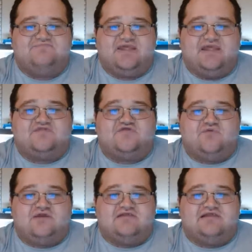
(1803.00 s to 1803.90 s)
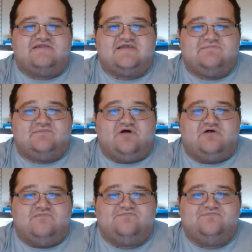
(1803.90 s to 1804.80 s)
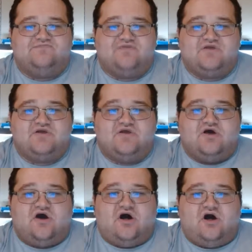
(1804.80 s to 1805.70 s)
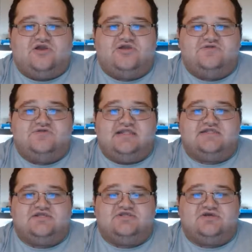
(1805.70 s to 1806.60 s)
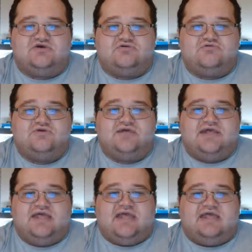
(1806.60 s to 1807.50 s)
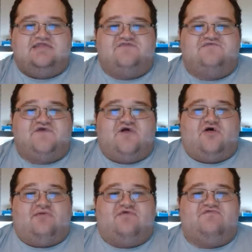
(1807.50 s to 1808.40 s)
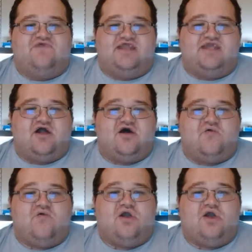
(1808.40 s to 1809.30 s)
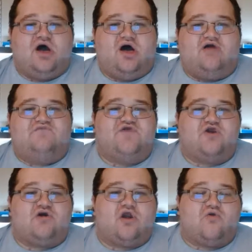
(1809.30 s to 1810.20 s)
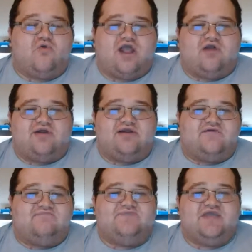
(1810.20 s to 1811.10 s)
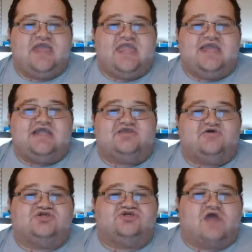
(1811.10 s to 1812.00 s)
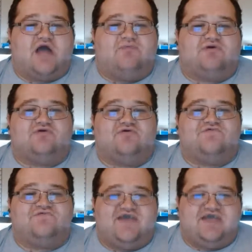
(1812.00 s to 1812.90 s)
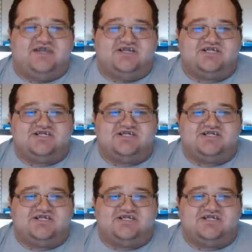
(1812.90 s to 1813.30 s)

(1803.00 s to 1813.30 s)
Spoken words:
it's really simple. All you need to do is film a video of your aquarium and your tropical fish.